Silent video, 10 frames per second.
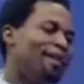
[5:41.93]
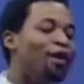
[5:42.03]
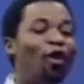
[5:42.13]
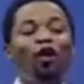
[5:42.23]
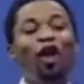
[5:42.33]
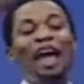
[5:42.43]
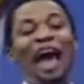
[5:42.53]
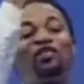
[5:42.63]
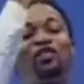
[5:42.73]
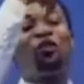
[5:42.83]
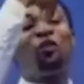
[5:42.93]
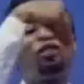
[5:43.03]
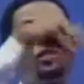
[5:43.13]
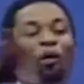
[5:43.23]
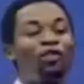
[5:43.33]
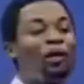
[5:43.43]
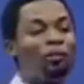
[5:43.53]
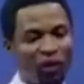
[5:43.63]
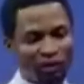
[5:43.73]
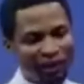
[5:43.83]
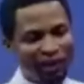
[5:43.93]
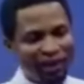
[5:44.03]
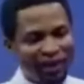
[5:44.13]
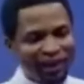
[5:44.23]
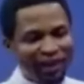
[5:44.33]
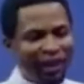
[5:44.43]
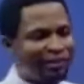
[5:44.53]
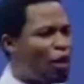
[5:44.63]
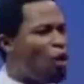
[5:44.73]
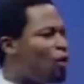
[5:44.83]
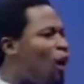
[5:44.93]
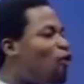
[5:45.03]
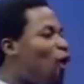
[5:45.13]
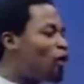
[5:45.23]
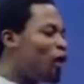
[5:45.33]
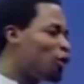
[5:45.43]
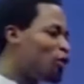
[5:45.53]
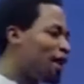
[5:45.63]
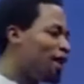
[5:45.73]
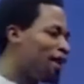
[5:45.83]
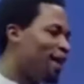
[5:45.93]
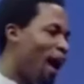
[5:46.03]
They don't know the ancient wisdom of scriptures. They say, No, don't flog your children.